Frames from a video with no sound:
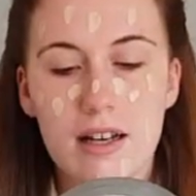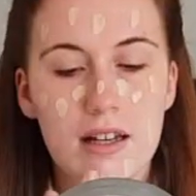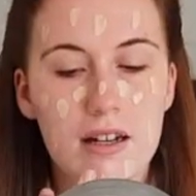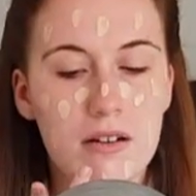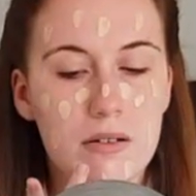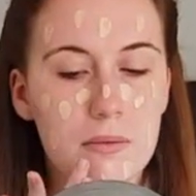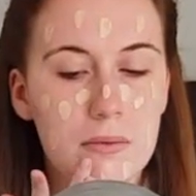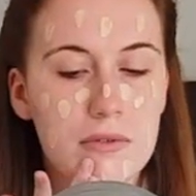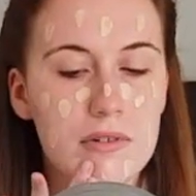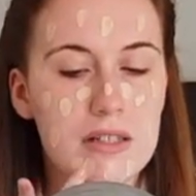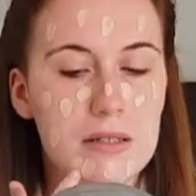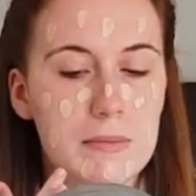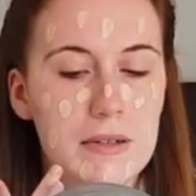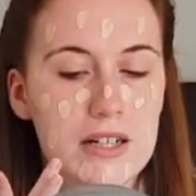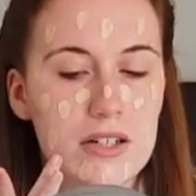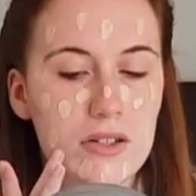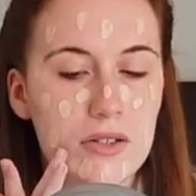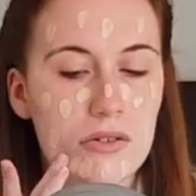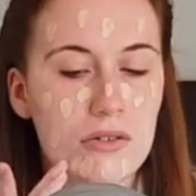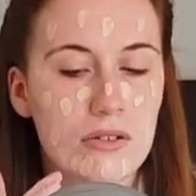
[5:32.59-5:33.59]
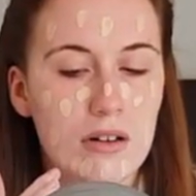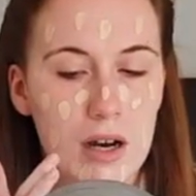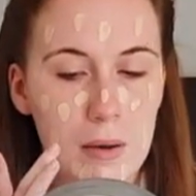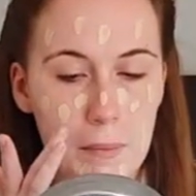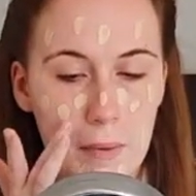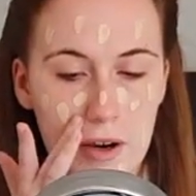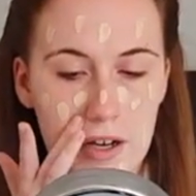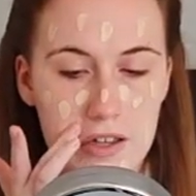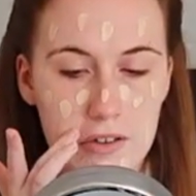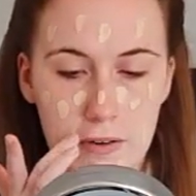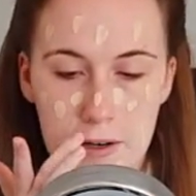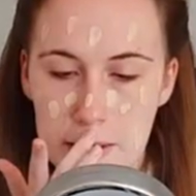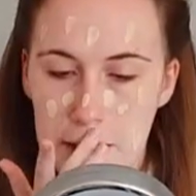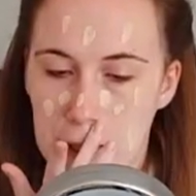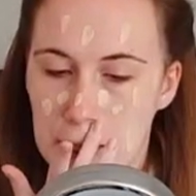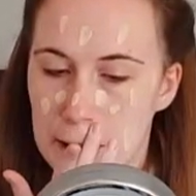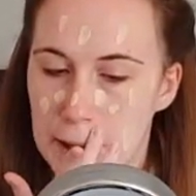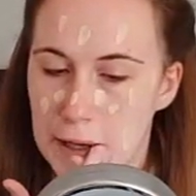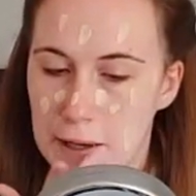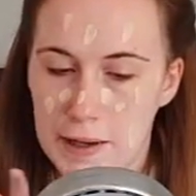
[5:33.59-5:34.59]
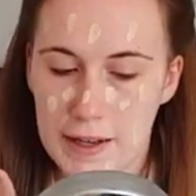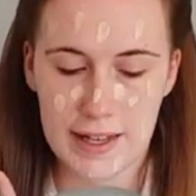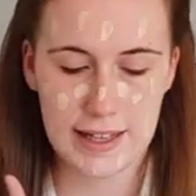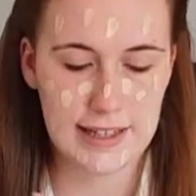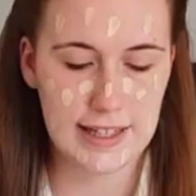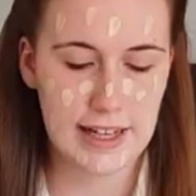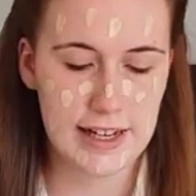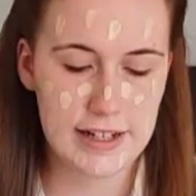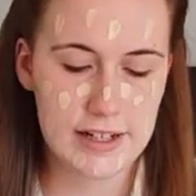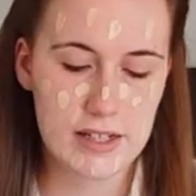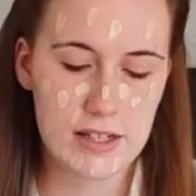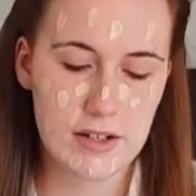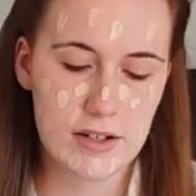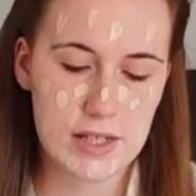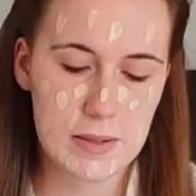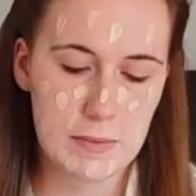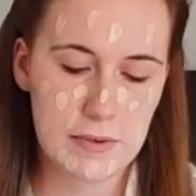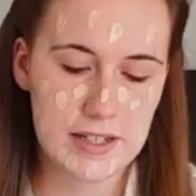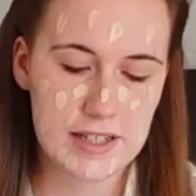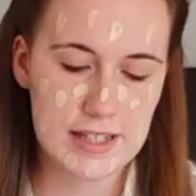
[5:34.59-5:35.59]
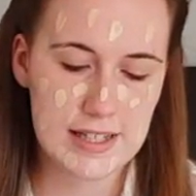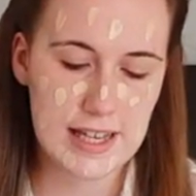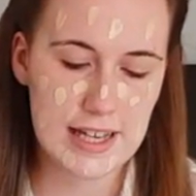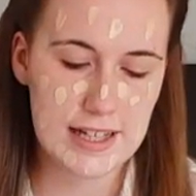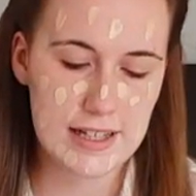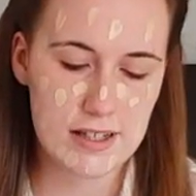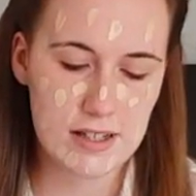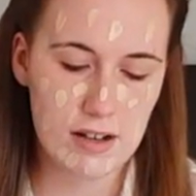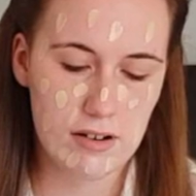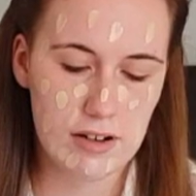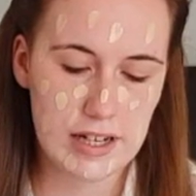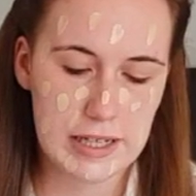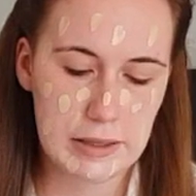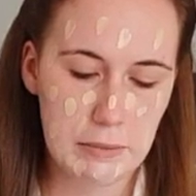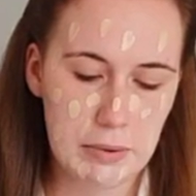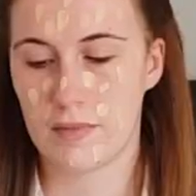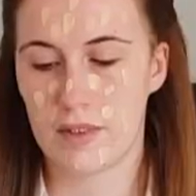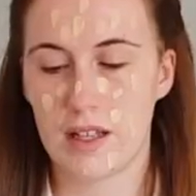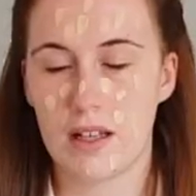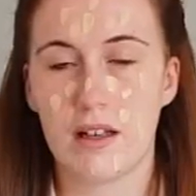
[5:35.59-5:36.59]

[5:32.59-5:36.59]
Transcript: and I want to make sure I buy the right colour and that it suits my skin type.